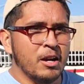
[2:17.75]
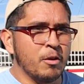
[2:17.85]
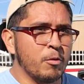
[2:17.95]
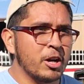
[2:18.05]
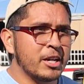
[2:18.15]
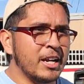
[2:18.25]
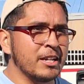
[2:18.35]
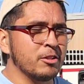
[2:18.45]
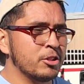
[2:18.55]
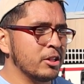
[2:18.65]
What could I
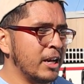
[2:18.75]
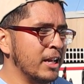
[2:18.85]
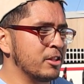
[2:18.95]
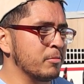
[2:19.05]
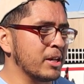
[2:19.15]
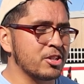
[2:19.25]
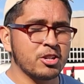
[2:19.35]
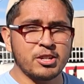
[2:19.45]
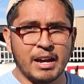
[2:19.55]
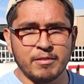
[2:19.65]
do today to make sure
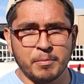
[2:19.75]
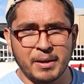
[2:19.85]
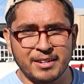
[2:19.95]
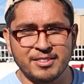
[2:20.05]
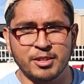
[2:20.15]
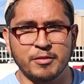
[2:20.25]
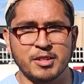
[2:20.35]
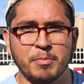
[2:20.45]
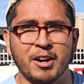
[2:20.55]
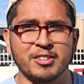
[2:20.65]
you have the best
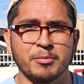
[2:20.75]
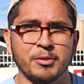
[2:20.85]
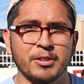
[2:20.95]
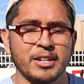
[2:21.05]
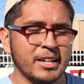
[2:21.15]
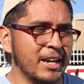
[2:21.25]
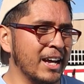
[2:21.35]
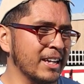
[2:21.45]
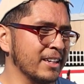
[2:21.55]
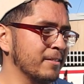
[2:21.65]
service possible?
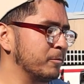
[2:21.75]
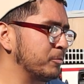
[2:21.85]
And